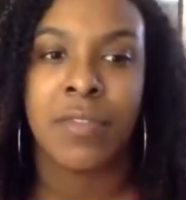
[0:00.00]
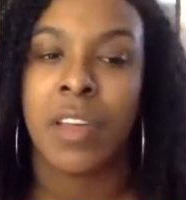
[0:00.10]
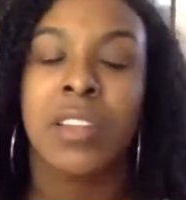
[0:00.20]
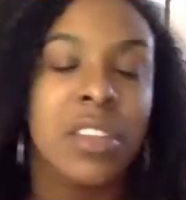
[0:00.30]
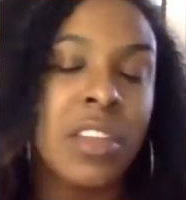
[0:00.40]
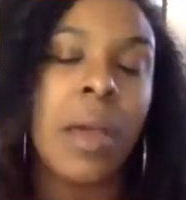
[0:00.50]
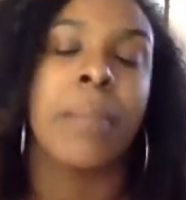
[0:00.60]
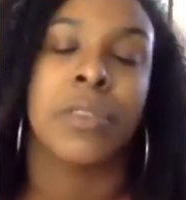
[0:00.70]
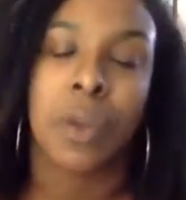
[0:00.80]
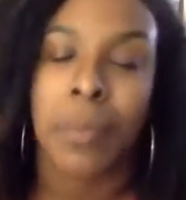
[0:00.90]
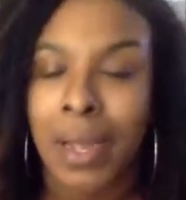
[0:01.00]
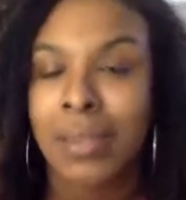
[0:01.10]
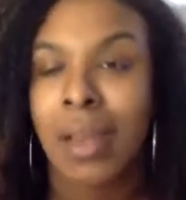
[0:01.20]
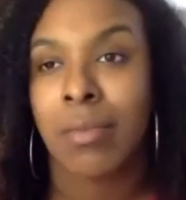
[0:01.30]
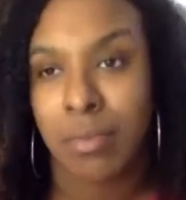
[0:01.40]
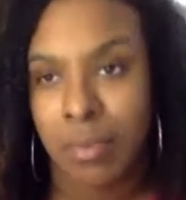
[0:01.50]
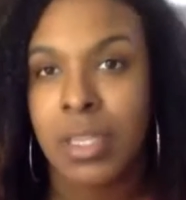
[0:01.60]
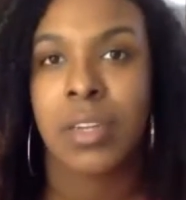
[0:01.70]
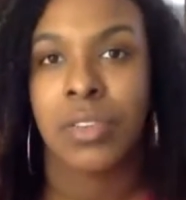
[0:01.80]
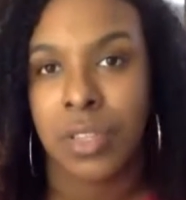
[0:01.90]
until the numbers go back down,
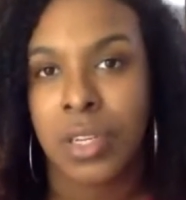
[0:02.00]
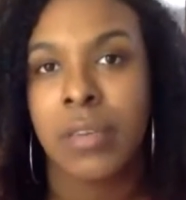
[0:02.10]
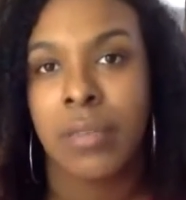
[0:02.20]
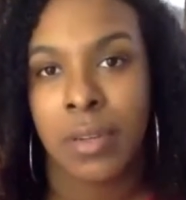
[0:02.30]
essentially.